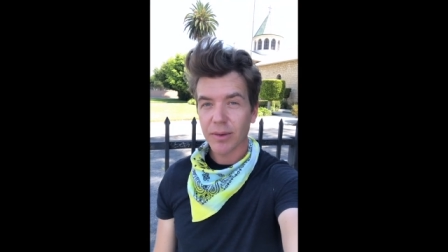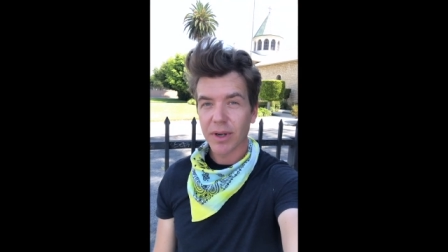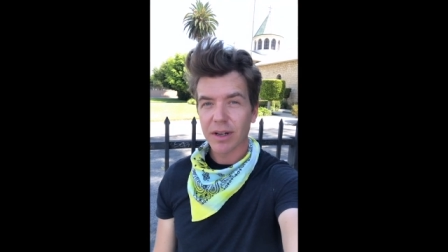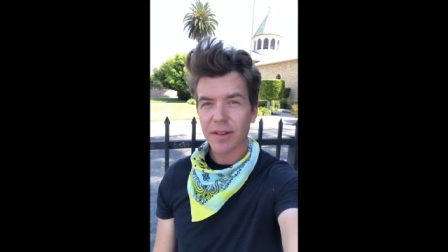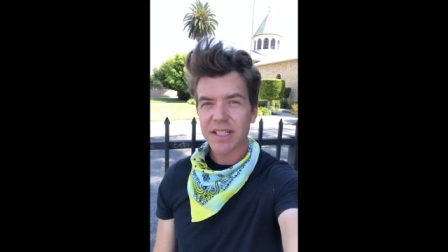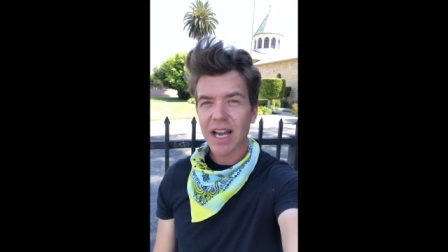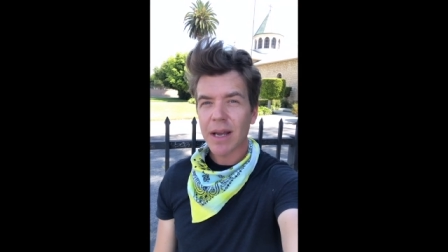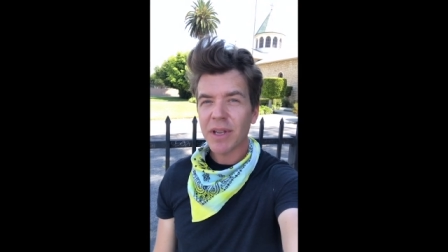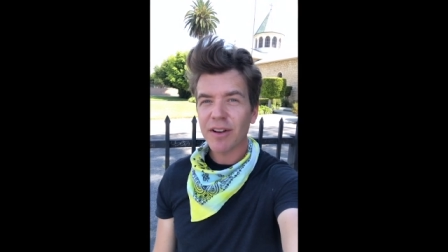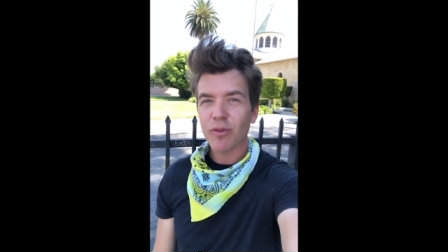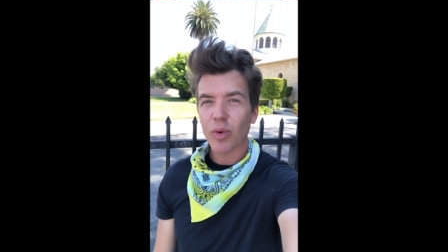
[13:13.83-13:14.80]
Well, the
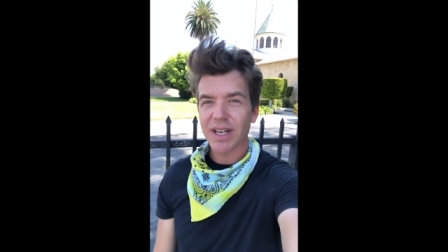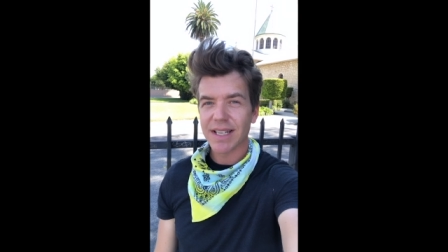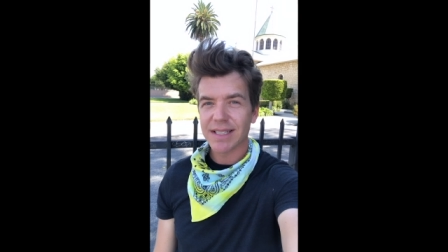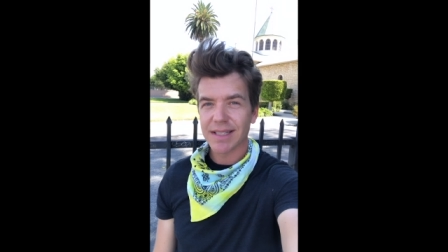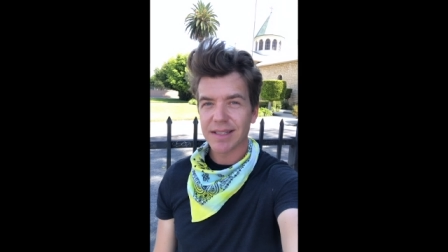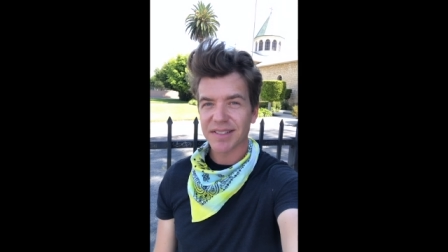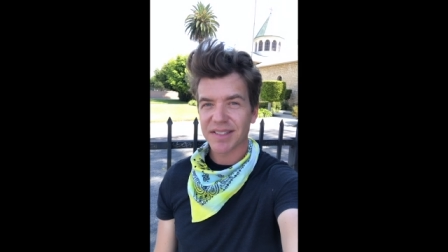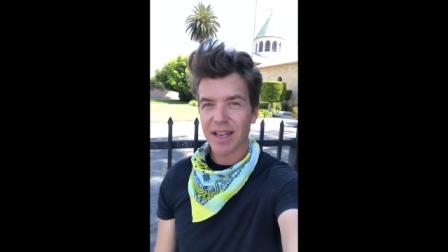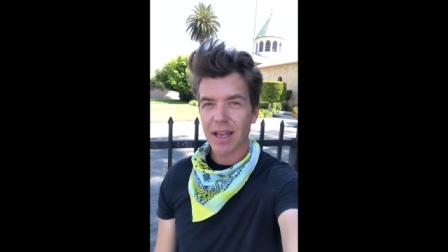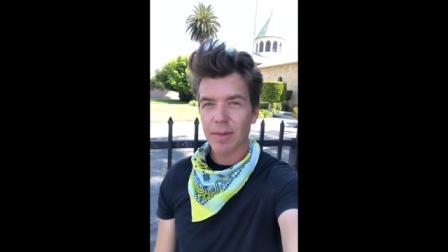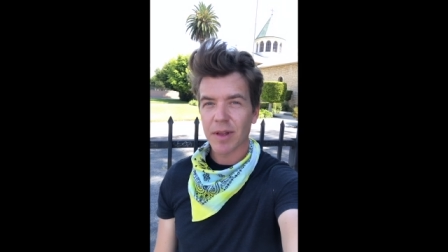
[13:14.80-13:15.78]
timing of what he did to
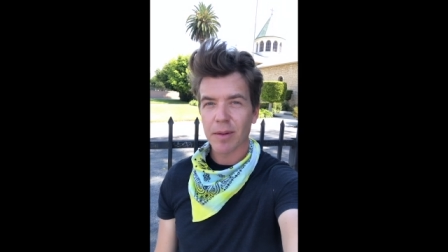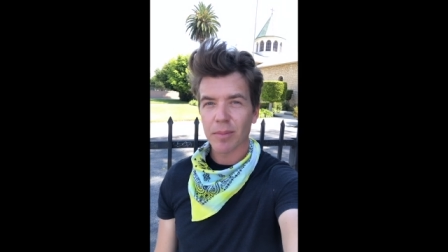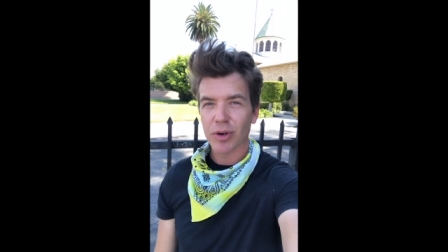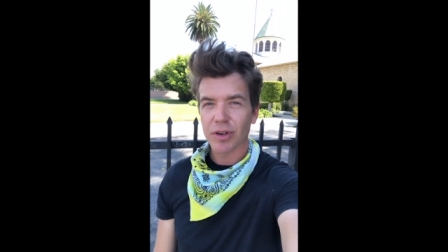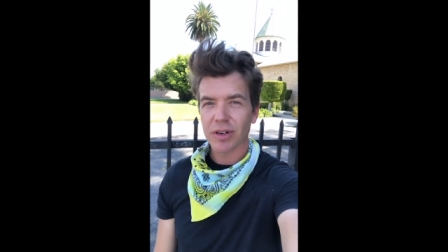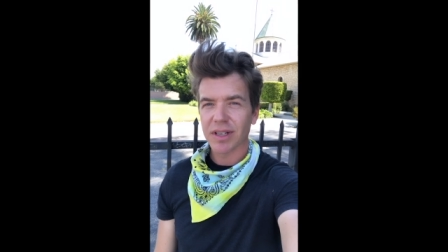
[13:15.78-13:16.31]
Sam and the murder,